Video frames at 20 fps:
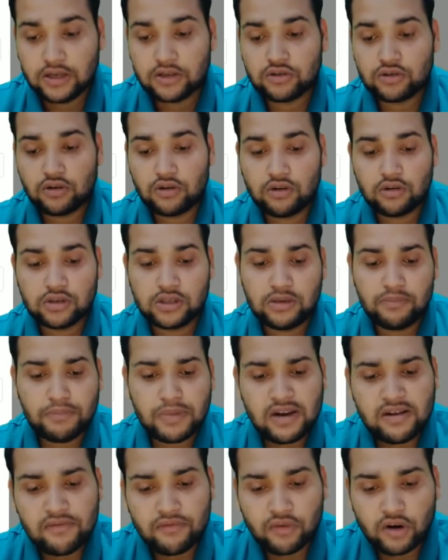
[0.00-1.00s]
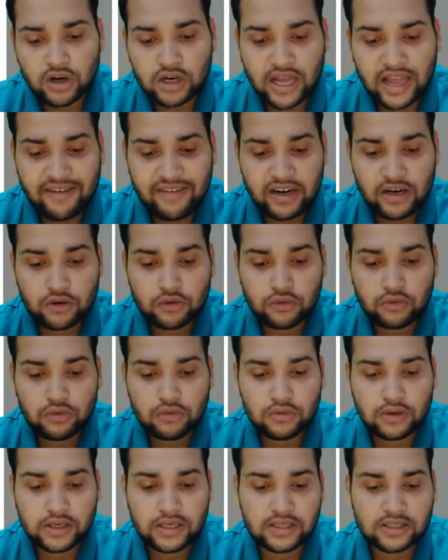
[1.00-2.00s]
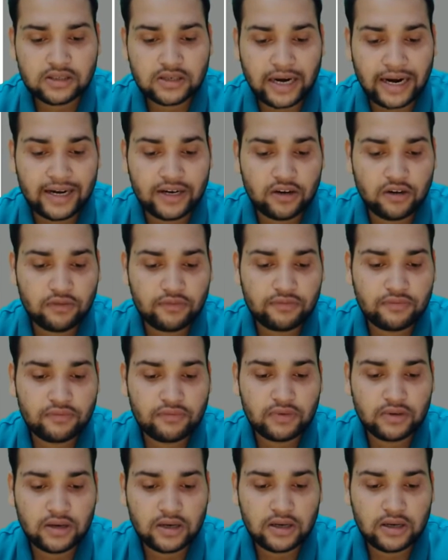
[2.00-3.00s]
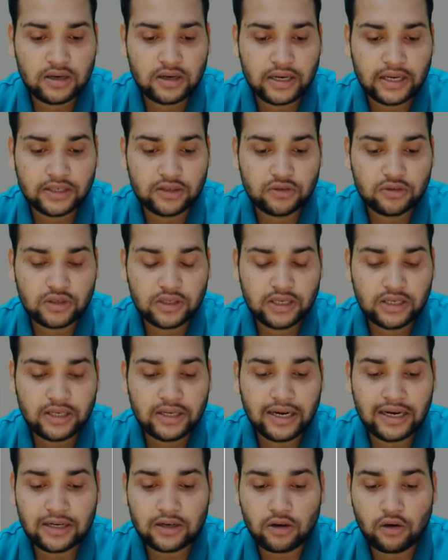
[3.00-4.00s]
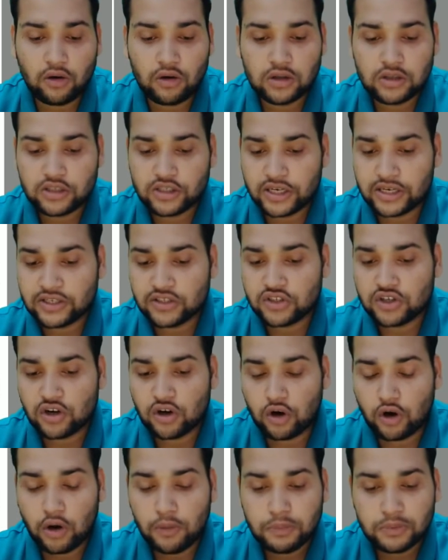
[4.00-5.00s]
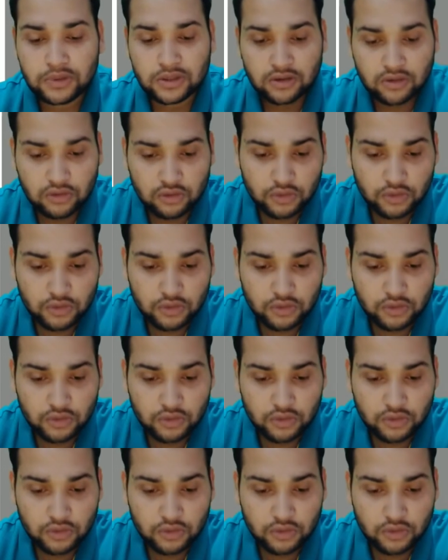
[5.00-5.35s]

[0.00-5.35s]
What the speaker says: So simply what I will do, it's kind of as you see get all changed ops.